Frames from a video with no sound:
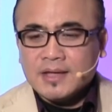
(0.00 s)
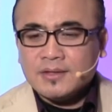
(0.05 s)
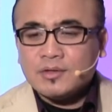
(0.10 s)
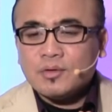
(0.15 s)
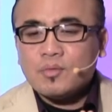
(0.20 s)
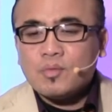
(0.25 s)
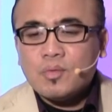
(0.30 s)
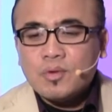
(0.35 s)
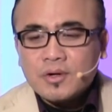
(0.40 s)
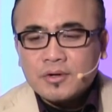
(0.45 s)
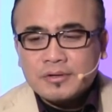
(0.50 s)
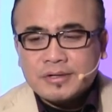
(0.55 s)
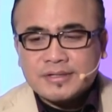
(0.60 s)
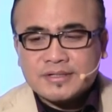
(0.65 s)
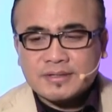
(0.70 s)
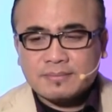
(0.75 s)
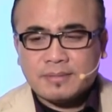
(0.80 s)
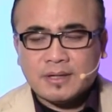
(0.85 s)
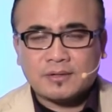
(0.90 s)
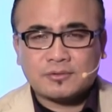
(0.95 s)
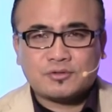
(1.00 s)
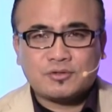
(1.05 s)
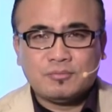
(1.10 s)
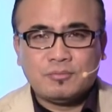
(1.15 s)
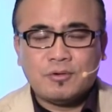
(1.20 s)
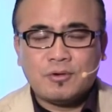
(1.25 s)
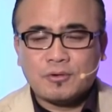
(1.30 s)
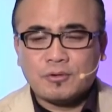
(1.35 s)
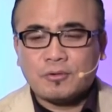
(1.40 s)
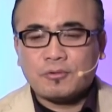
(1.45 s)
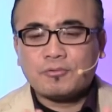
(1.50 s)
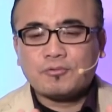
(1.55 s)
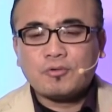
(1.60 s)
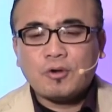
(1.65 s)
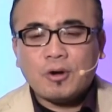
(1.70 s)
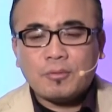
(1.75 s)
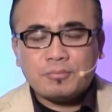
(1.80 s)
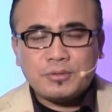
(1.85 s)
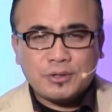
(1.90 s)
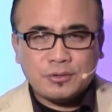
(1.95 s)
and the worries about tomorrow
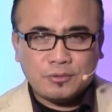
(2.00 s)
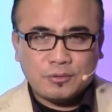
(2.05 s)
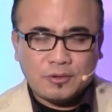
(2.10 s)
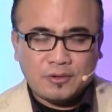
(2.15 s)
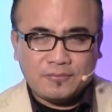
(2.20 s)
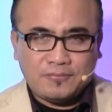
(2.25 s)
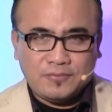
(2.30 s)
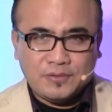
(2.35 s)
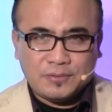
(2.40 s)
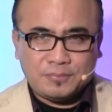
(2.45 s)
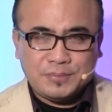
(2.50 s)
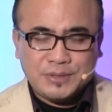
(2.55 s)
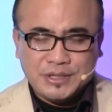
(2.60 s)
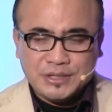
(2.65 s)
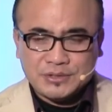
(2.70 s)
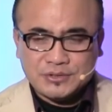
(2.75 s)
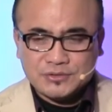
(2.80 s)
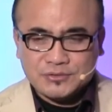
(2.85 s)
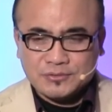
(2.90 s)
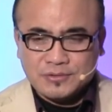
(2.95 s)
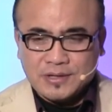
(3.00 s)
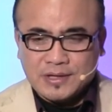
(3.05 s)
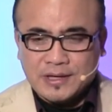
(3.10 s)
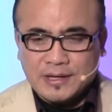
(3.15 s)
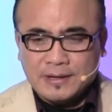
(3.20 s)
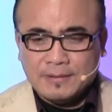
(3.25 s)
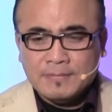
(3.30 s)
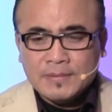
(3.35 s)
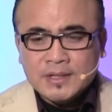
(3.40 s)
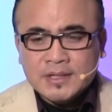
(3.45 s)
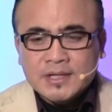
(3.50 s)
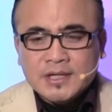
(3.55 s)
rob you of your peace today.